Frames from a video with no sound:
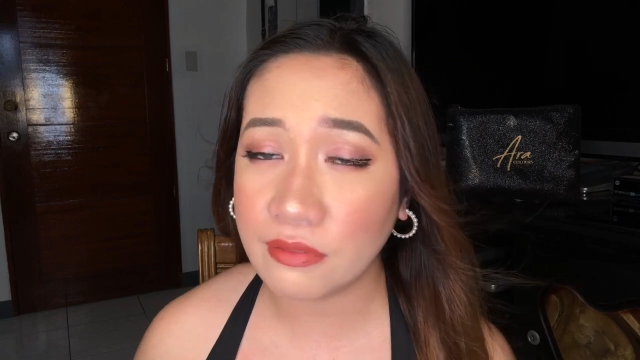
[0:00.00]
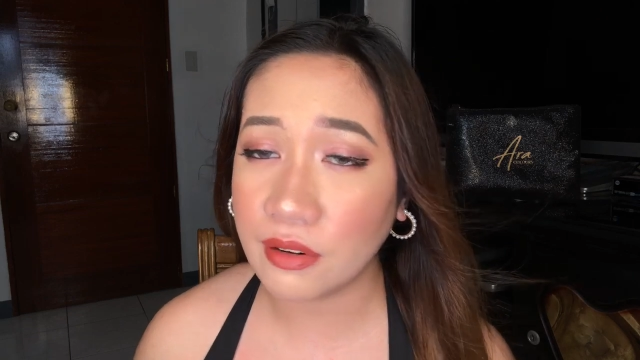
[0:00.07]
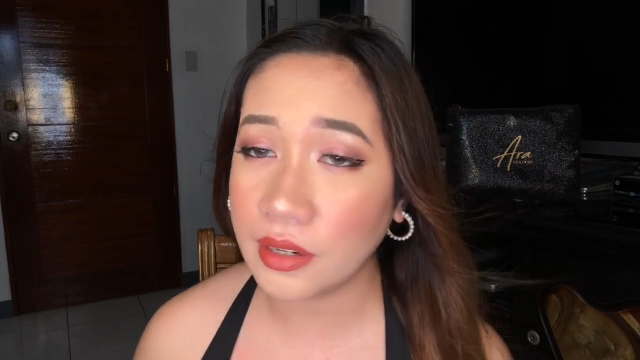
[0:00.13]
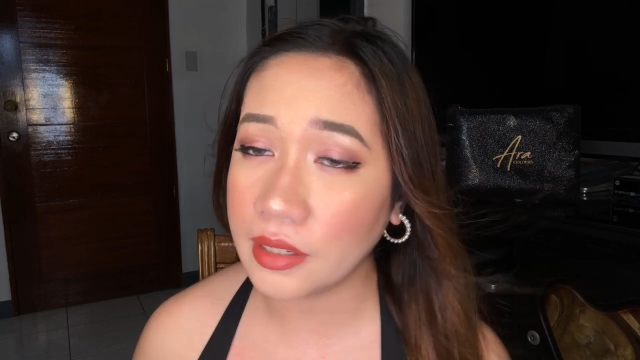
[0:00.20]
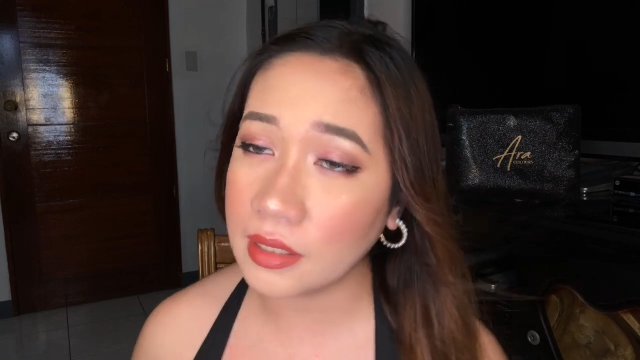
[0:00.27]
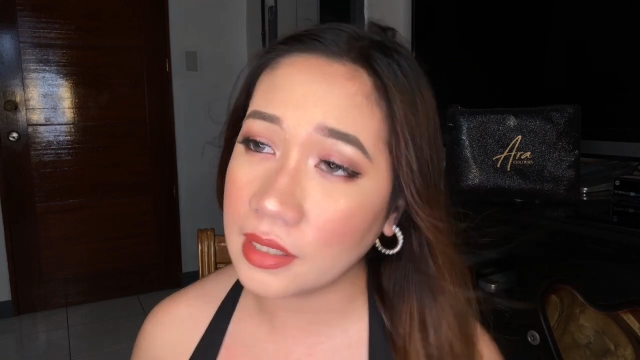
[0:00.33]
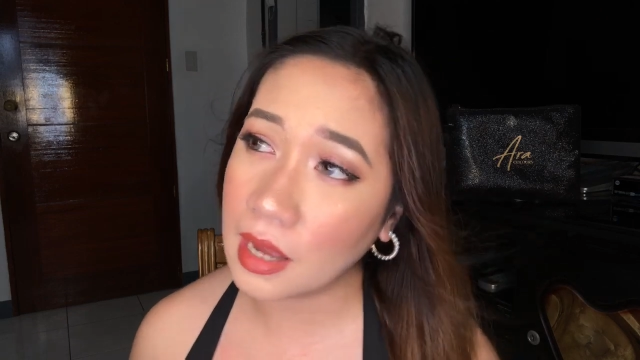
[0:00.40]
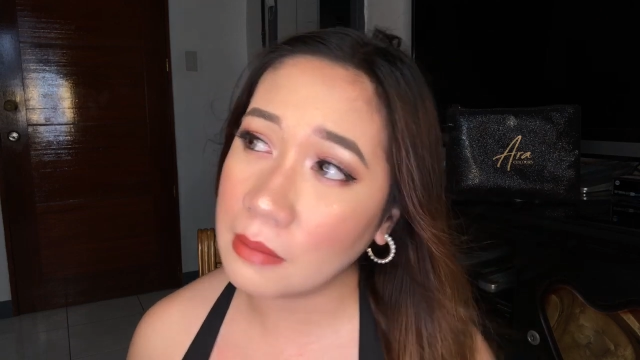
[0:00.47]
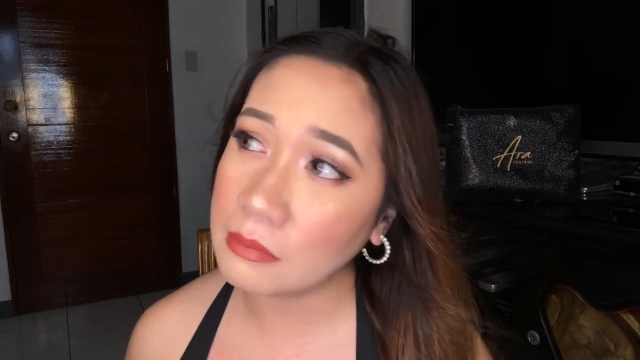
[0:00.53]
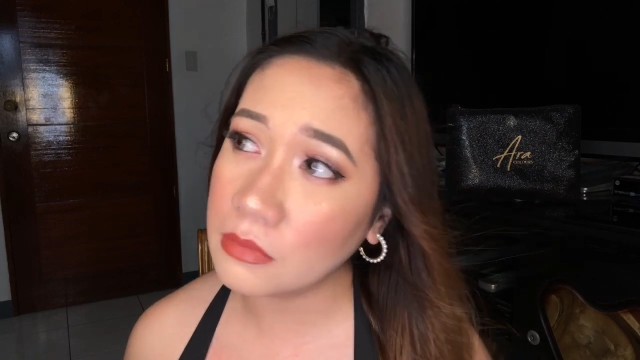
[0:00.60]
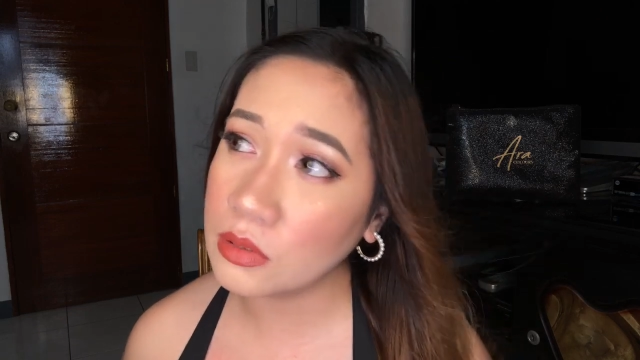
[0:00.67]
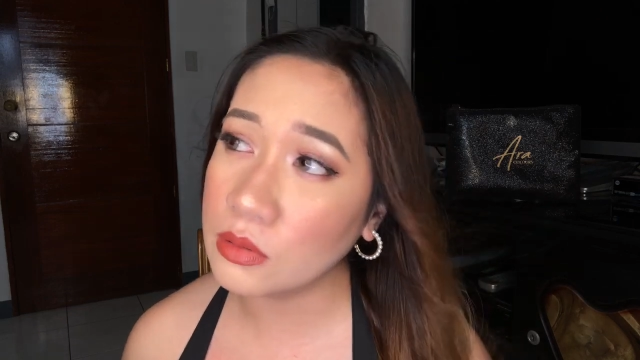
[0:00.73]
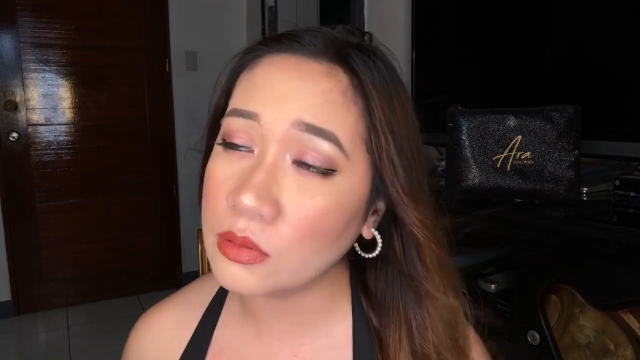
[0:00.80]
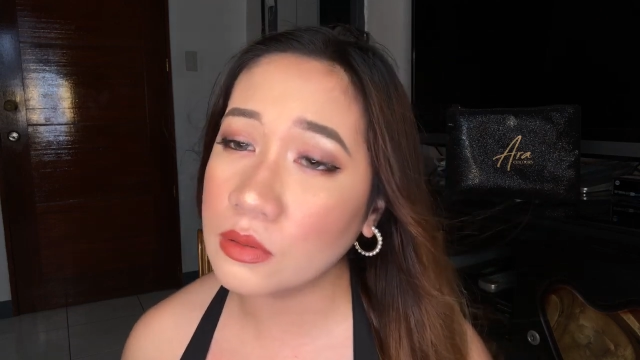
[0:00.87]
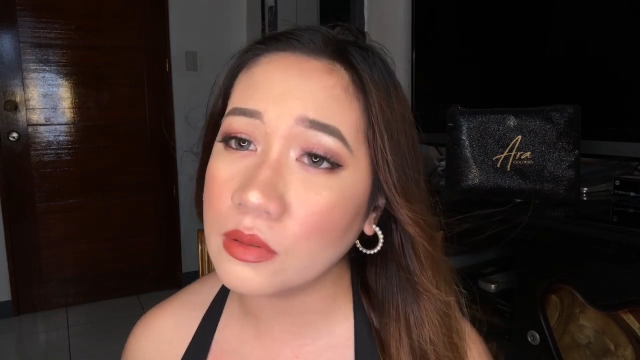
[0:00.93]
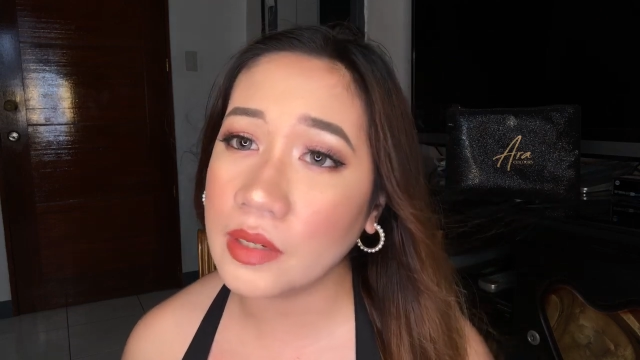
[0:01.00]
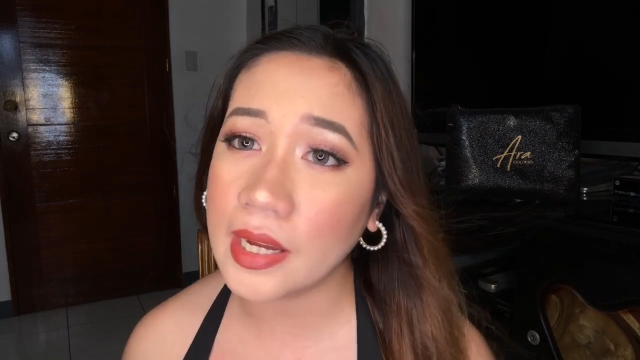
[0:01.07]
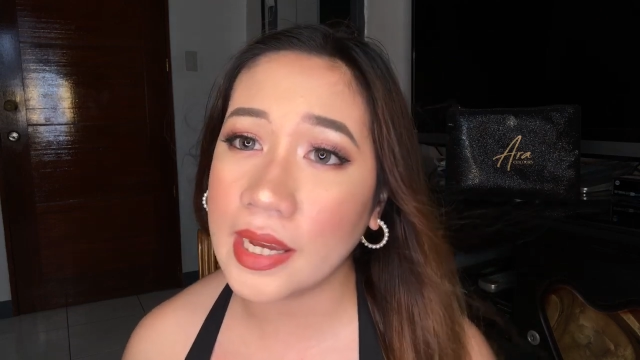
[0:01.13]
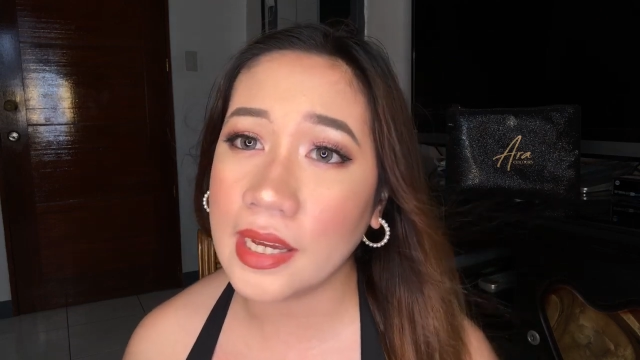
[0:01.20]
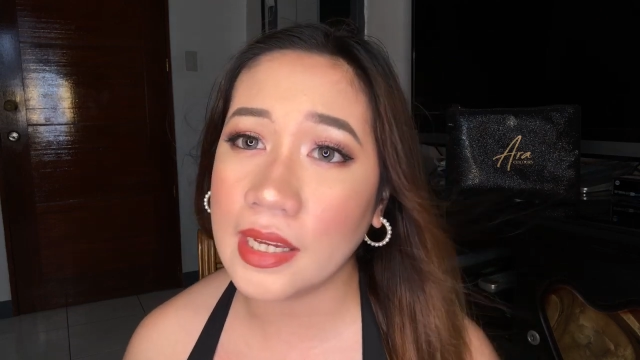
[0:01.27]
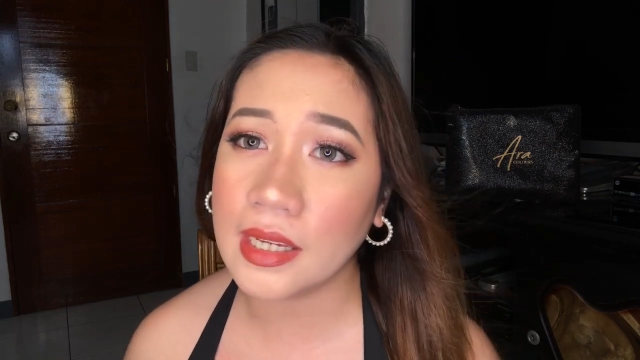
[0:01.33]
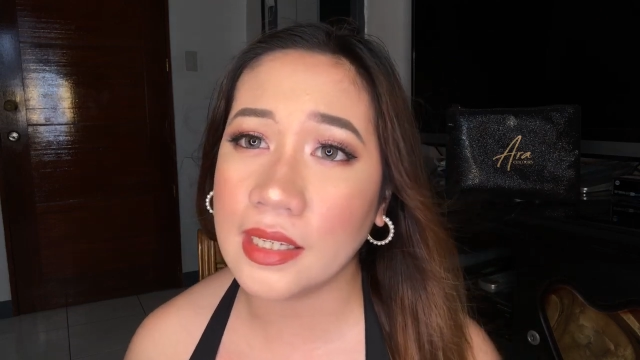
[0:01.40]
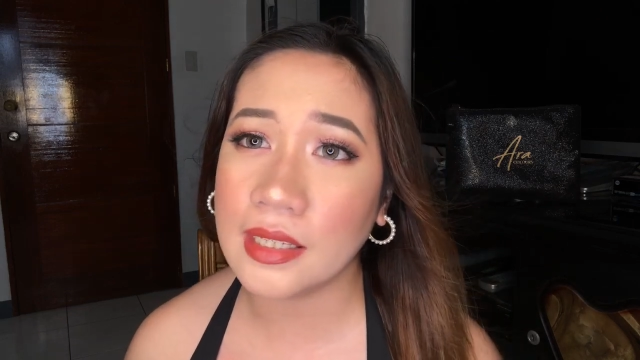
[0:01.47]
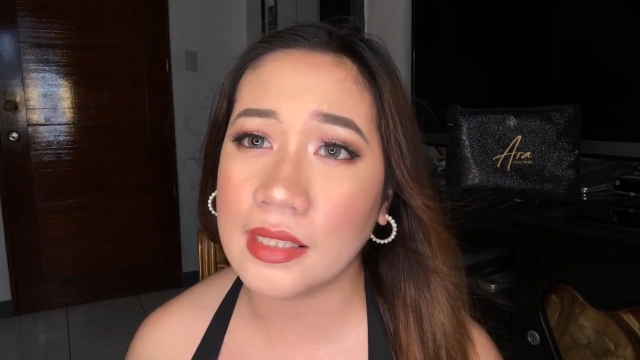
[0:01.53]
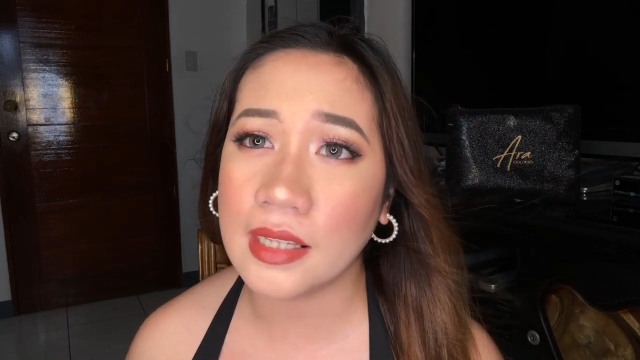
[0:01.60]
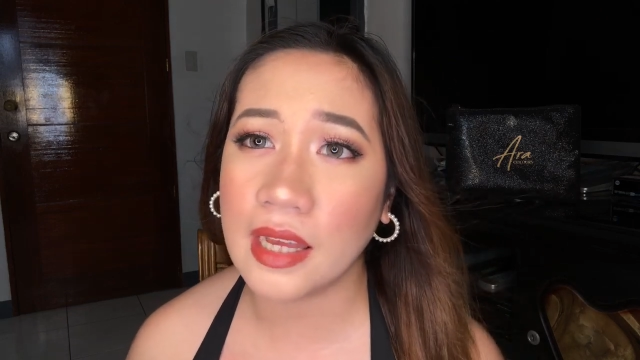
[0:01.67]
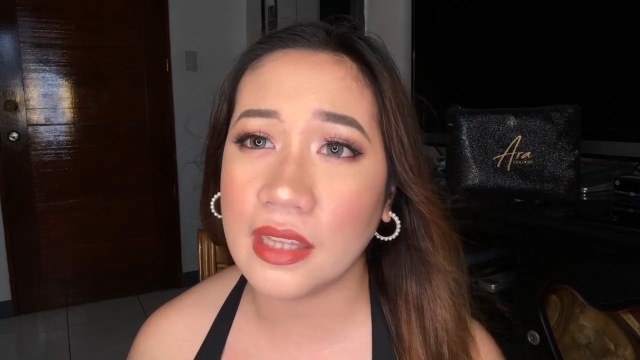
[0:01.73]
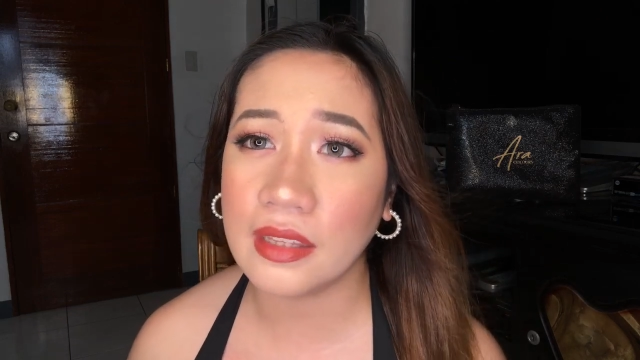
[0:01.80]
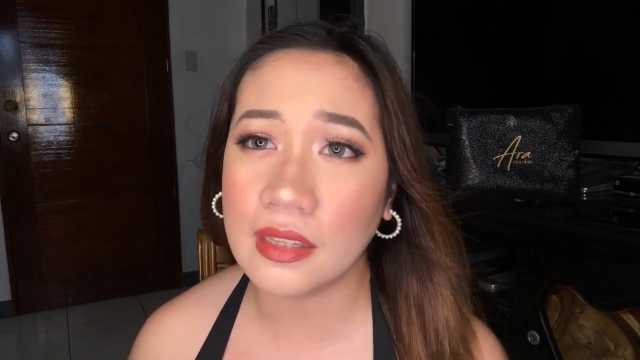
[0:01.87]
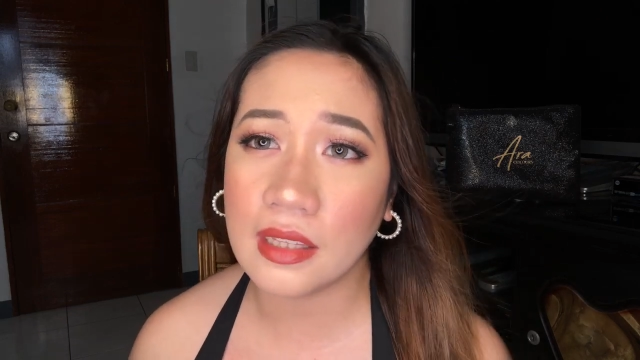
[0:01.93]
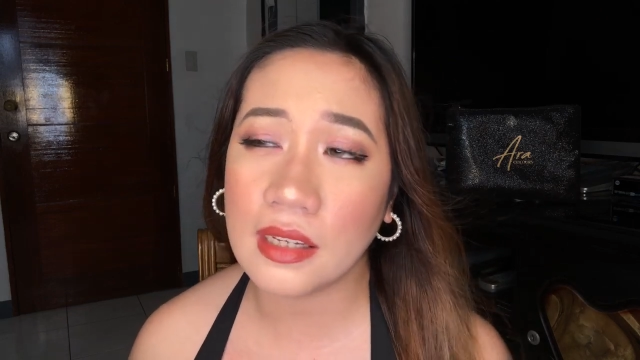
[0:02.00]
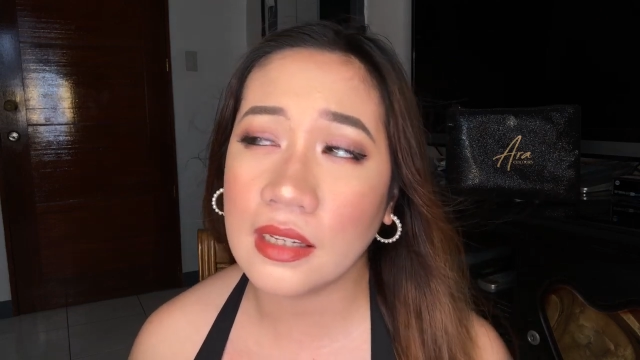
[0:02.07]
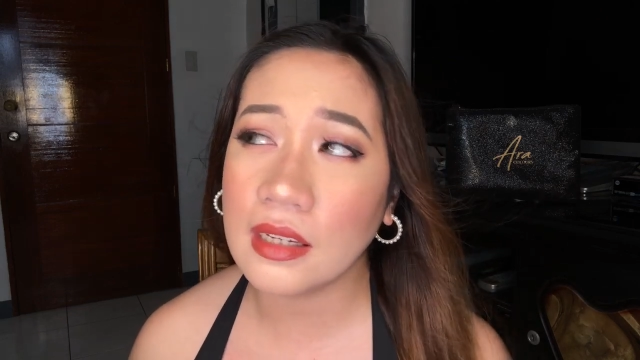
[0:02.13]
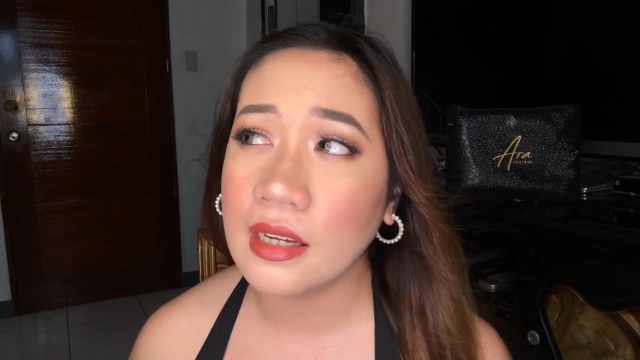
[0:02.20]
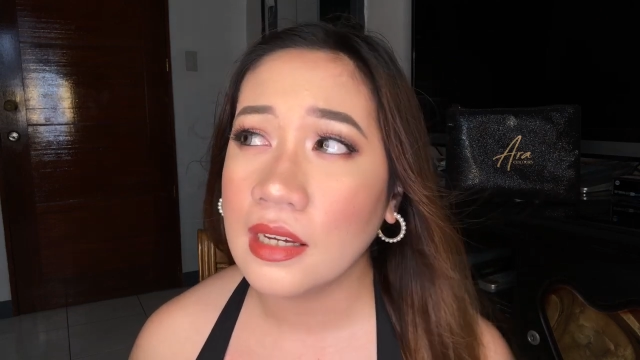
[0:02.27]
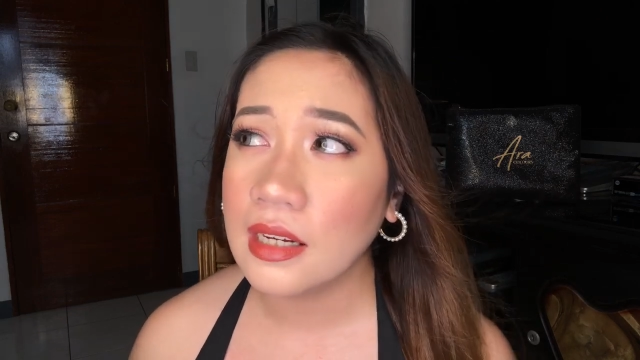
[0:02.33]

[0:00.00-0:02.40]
for a glam look, and I think